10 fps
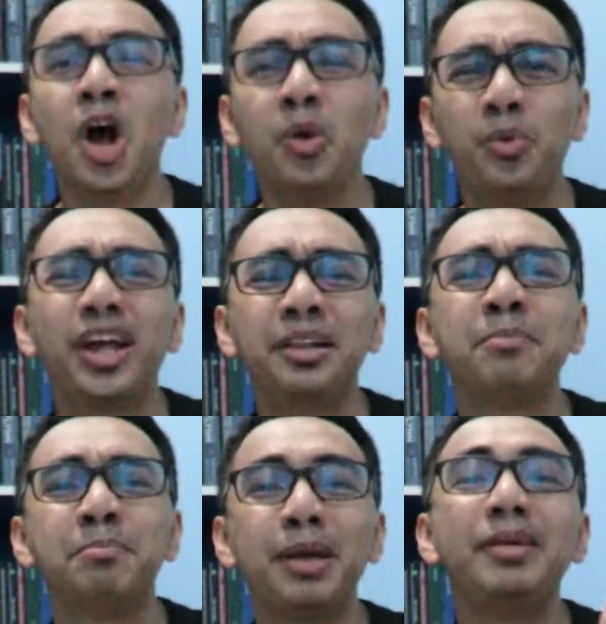well,
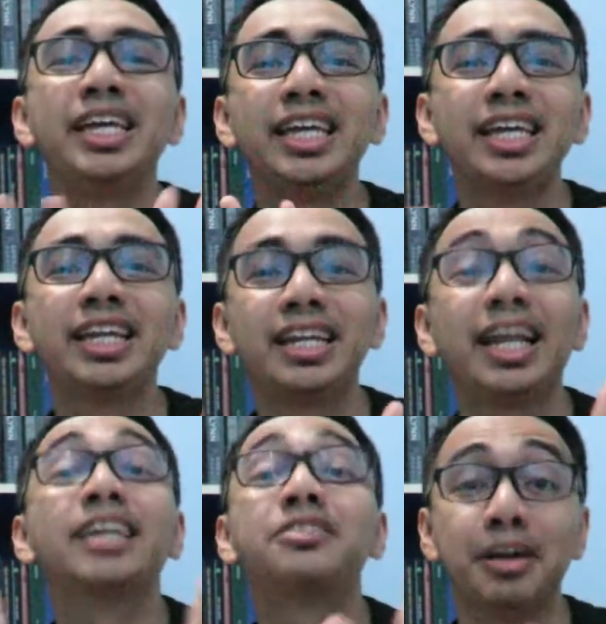maybe
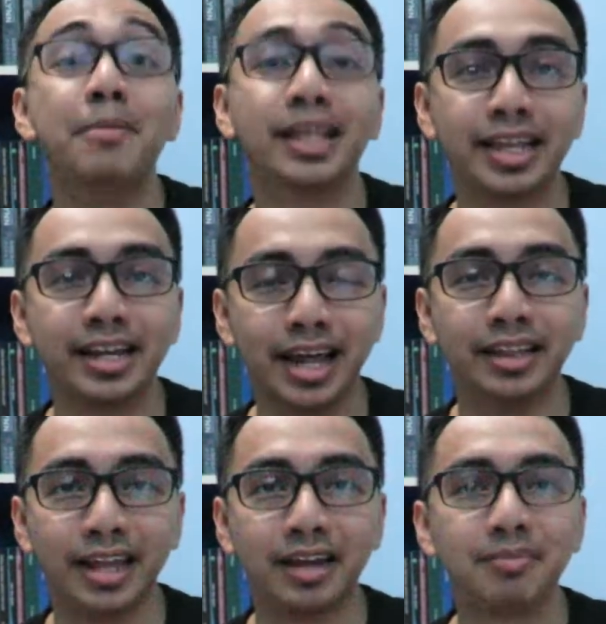less dramatic
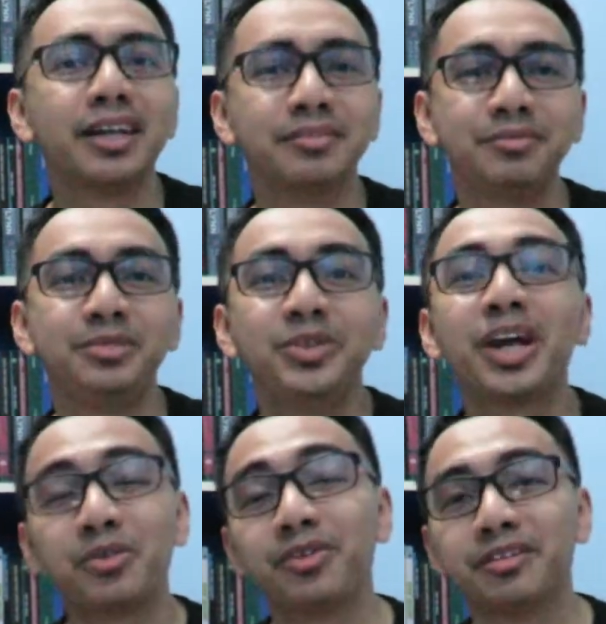than that, but you
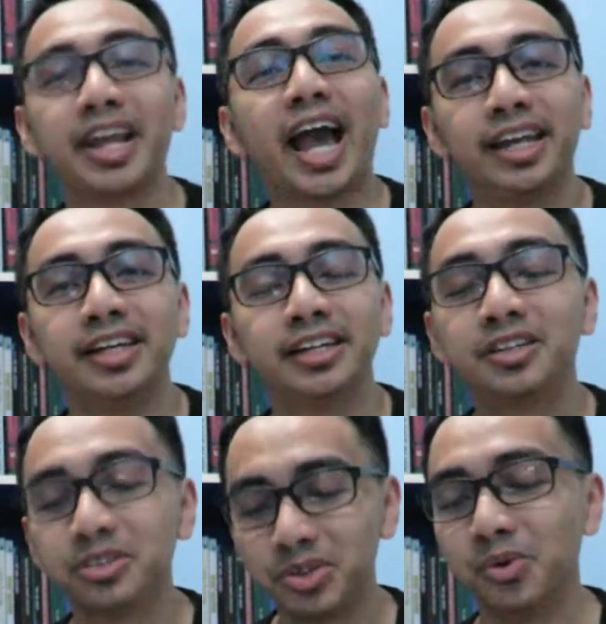get the idea.
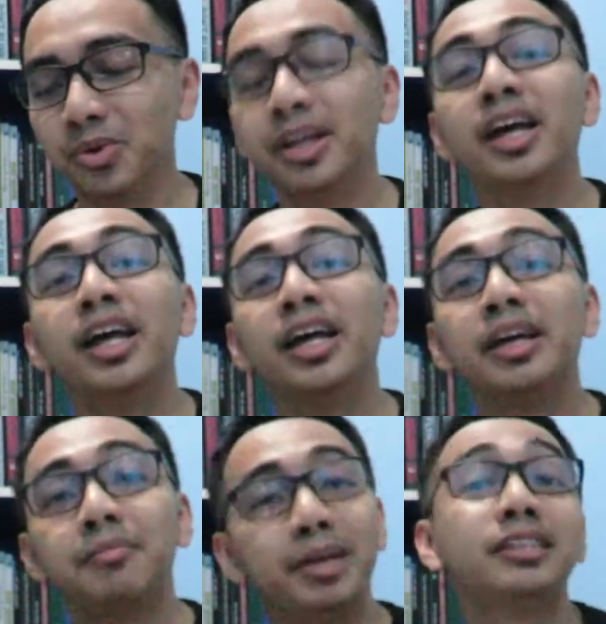So
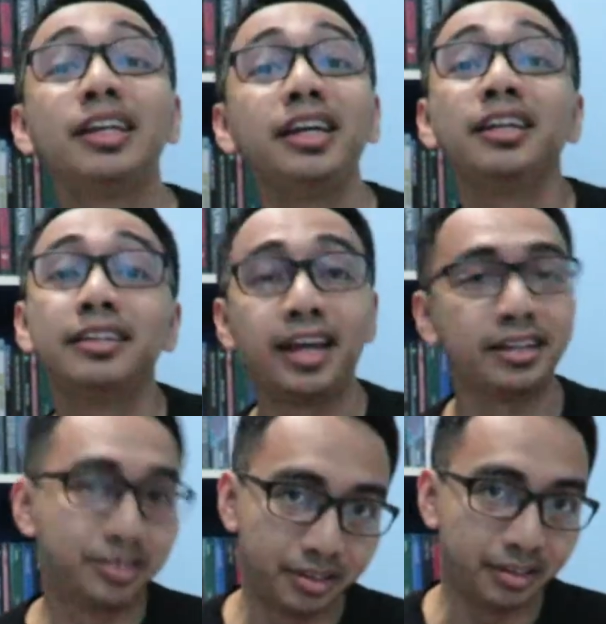basically
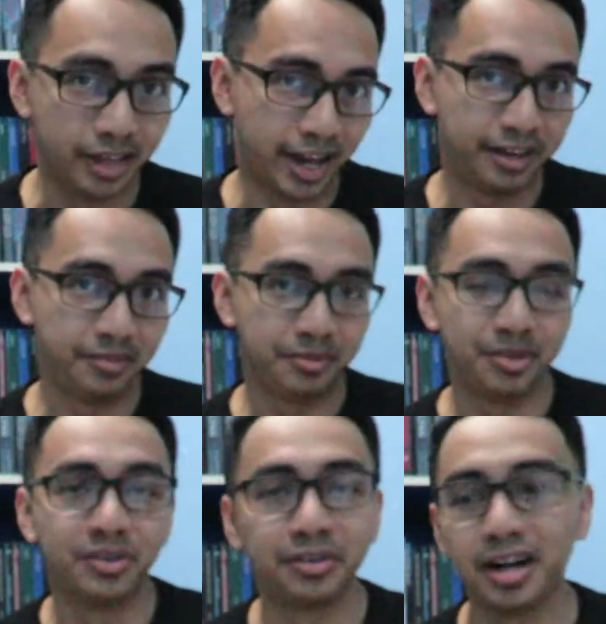that's that.
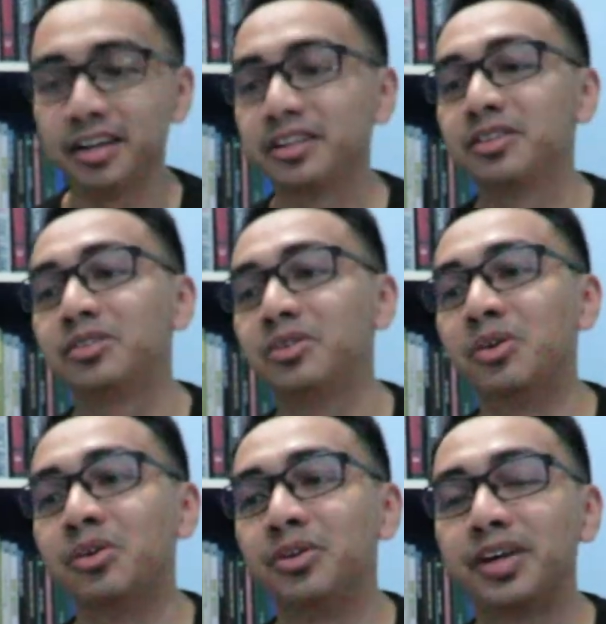Alright,
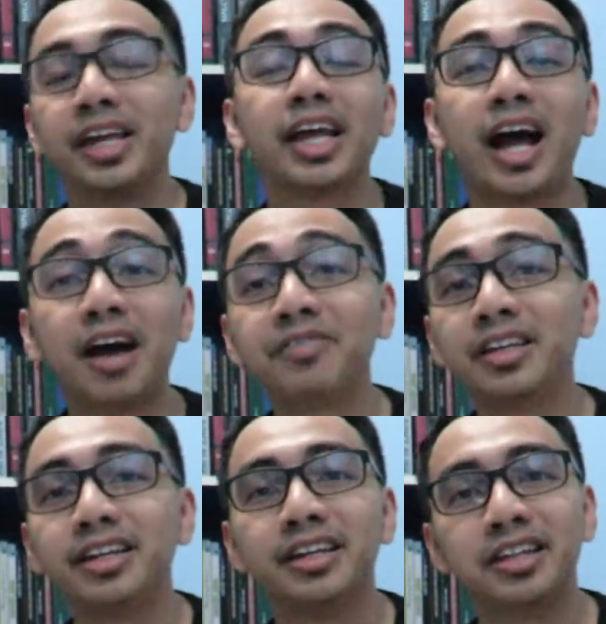so
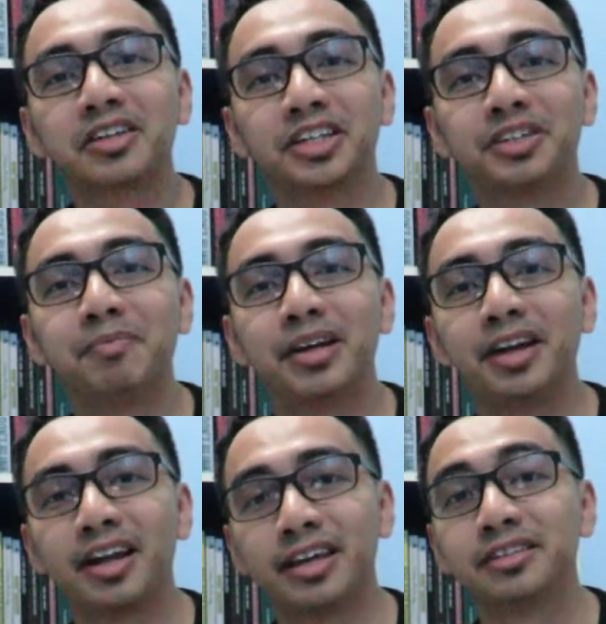after the discussion
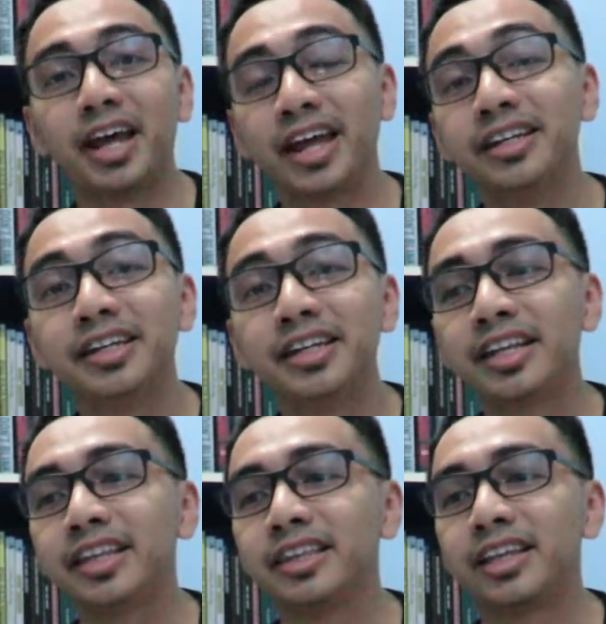period has
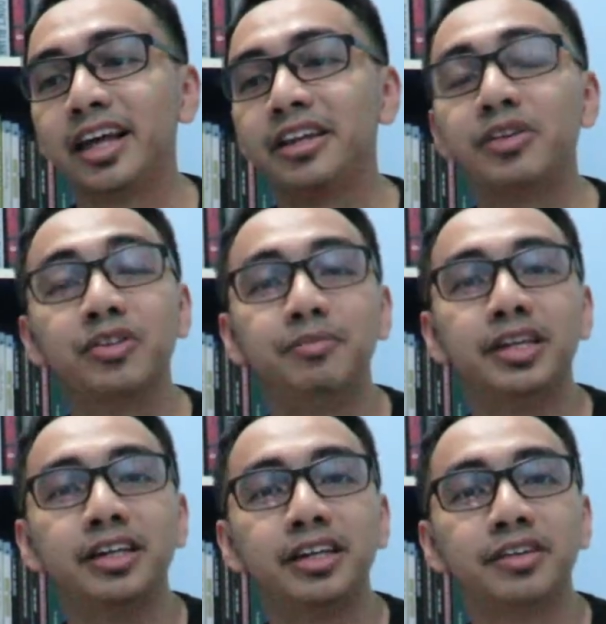ended, then there will
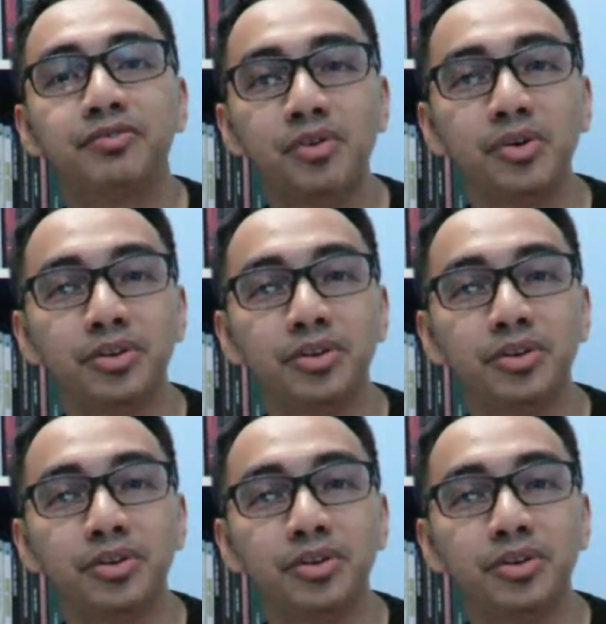be a vote.